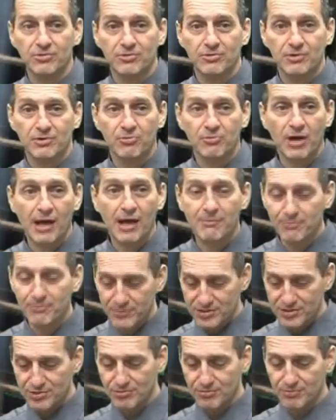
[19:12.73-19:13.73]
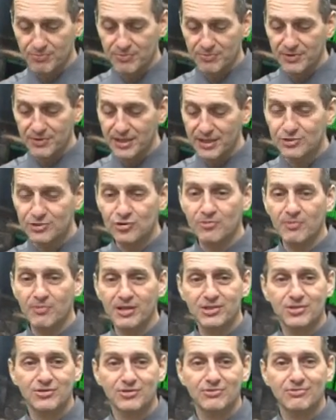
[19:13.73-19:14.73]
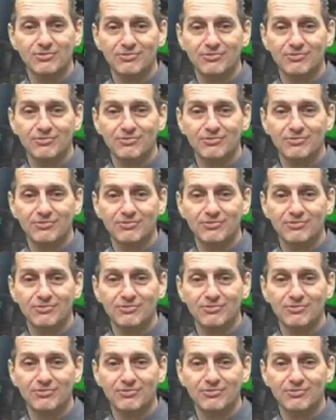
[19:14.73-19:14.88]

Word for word: the problem is you eat too much